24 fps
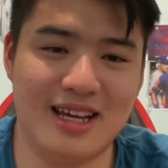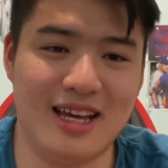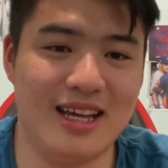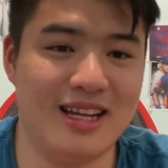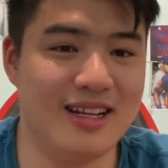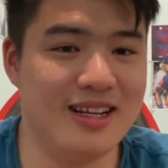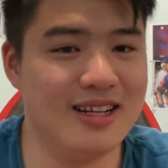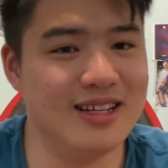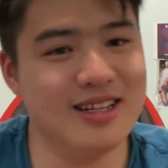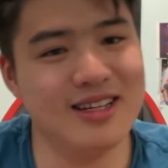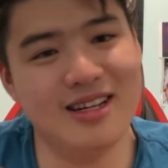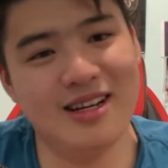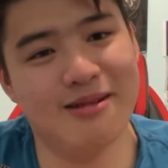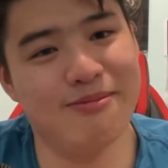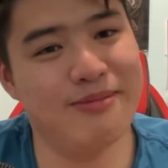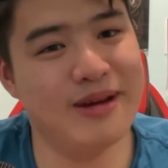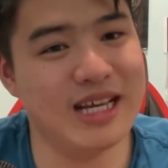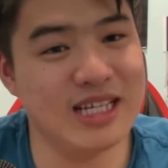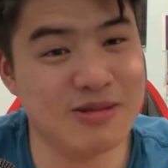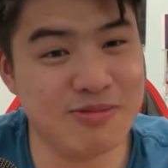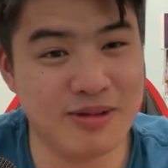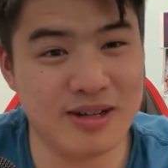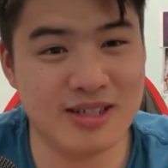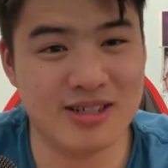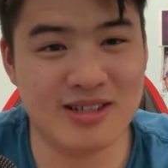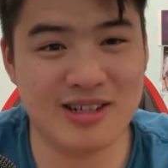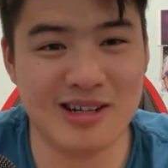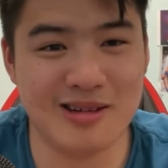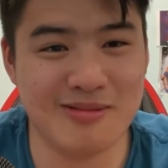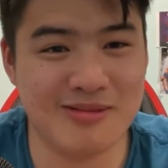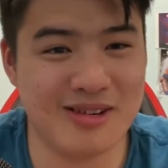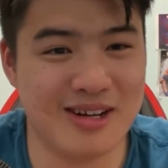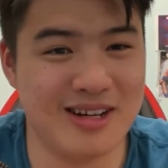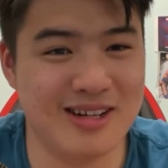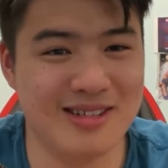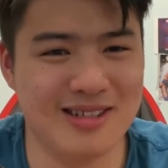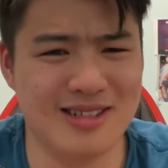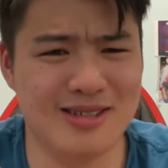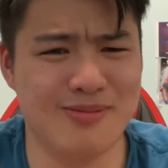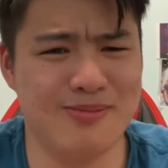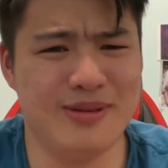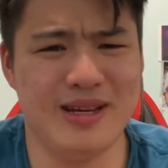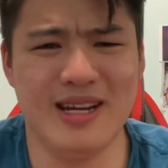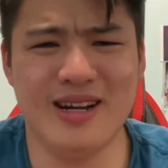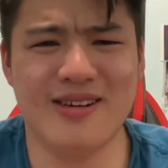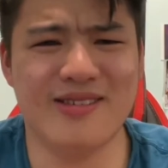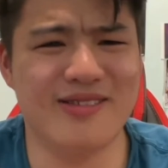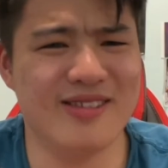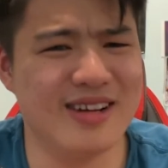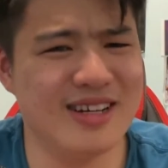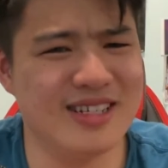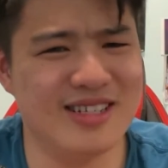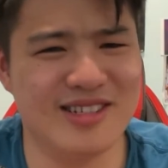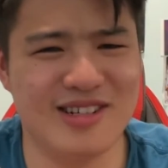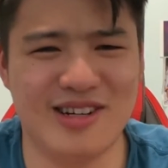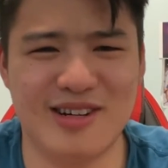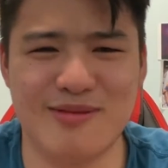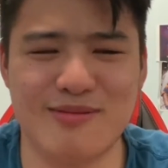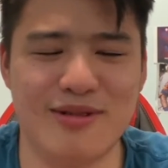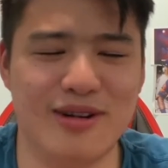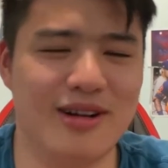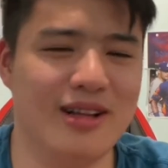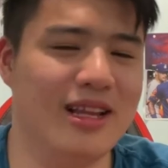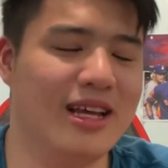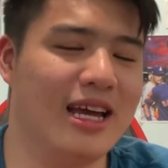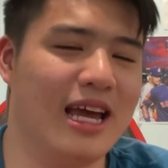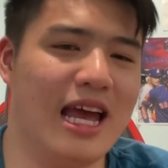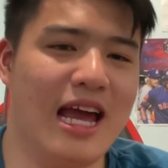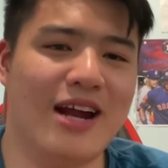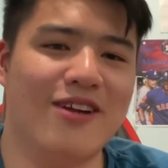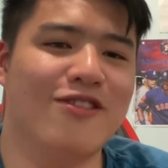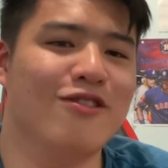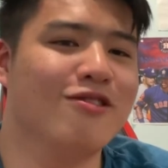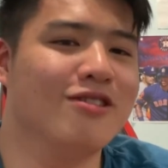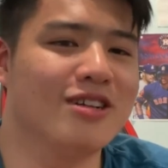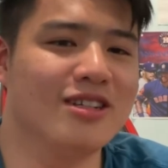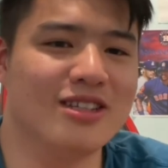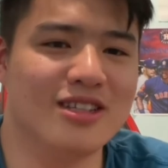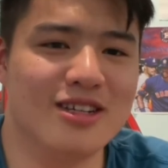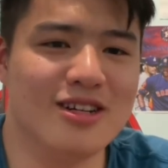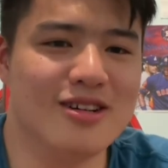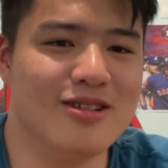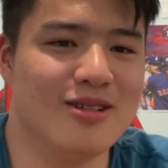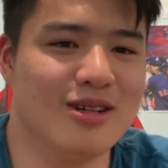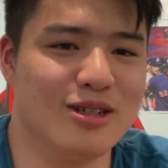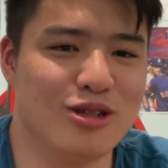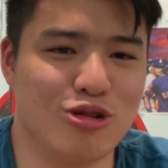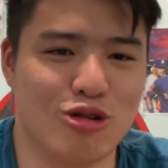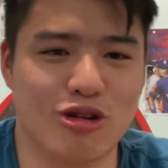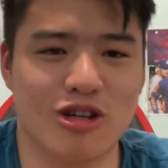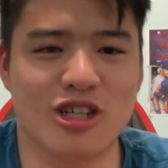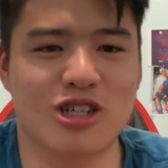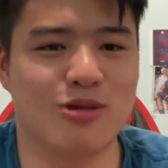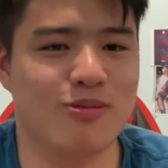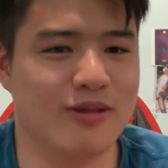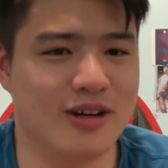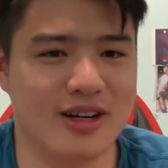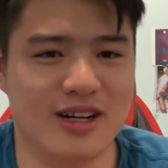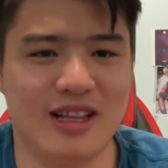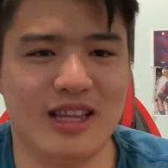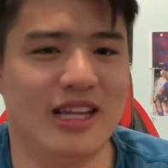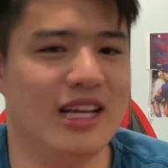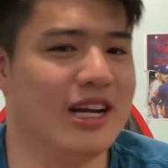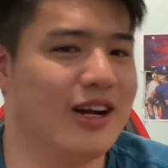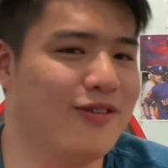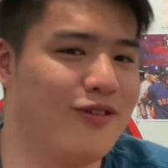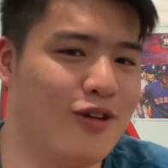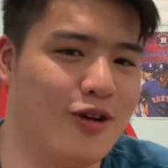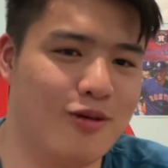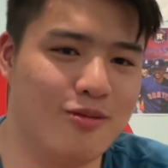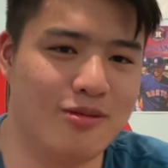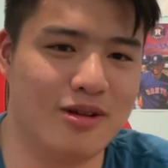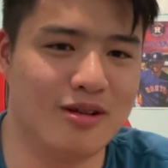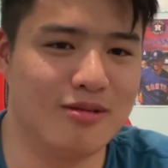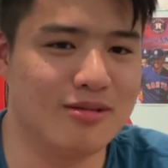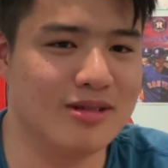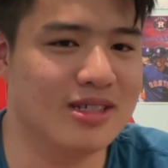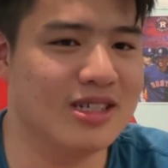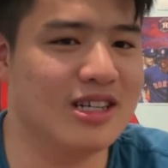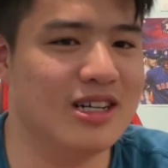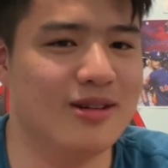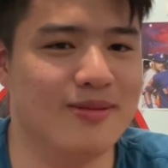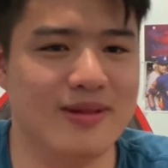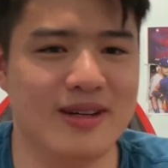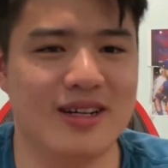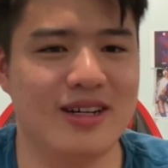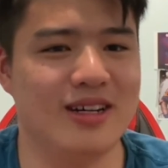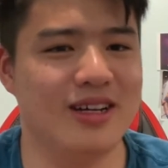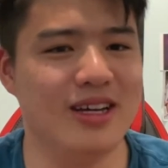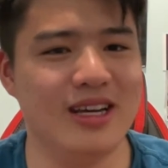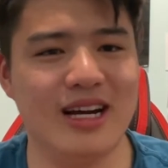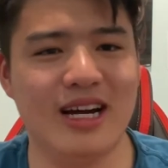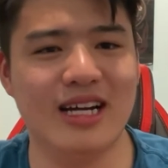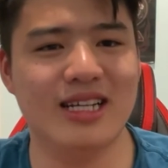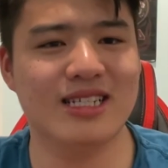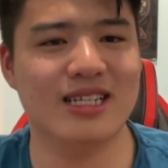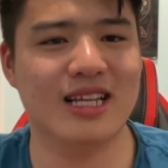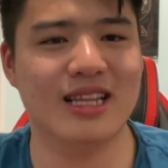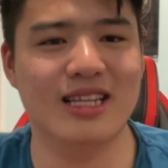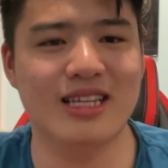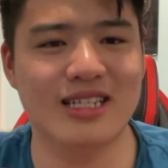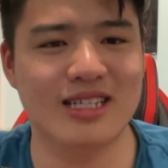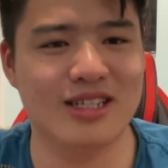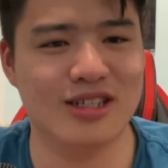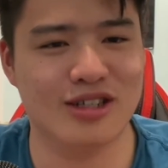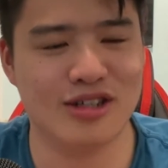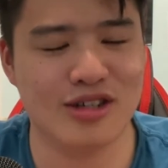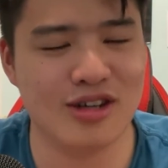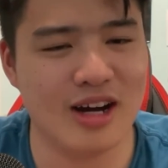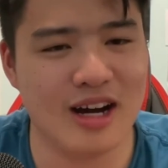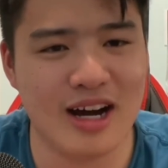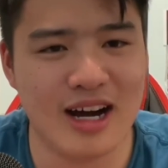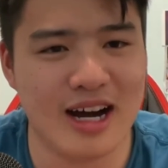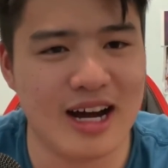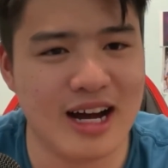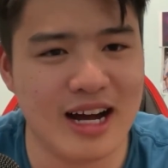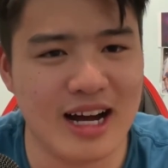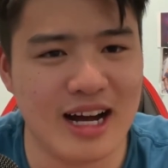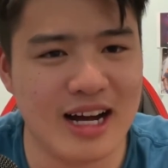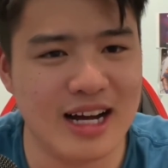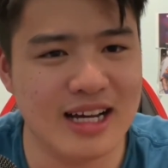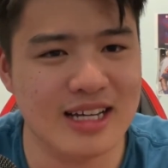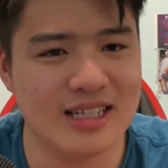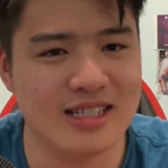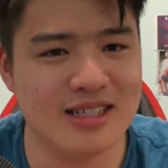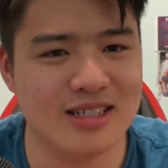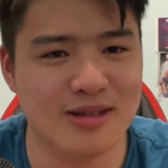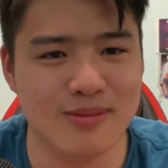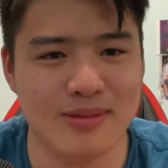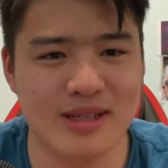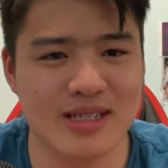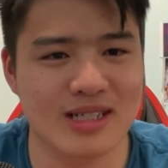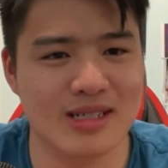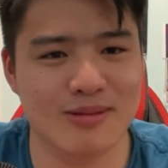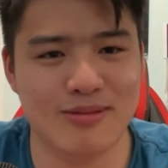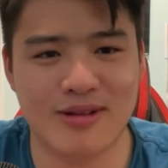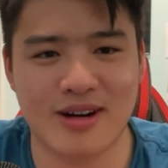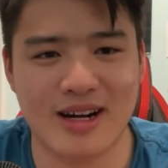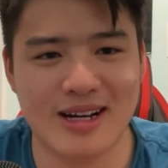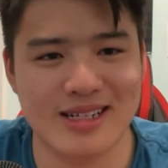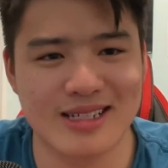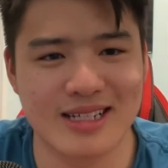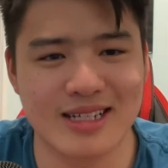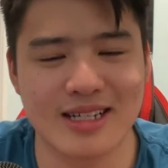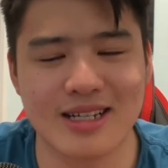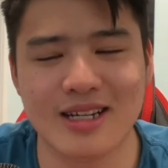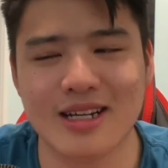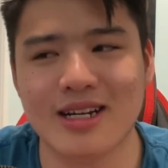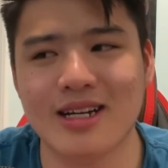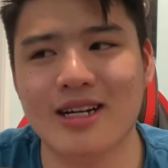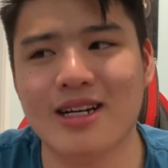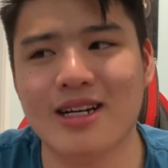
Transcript: And baseball scriptwriters, be original, bro. Like, everyone knew a George Springer leadoff home run was coming. Can you guys at least try to be surprising?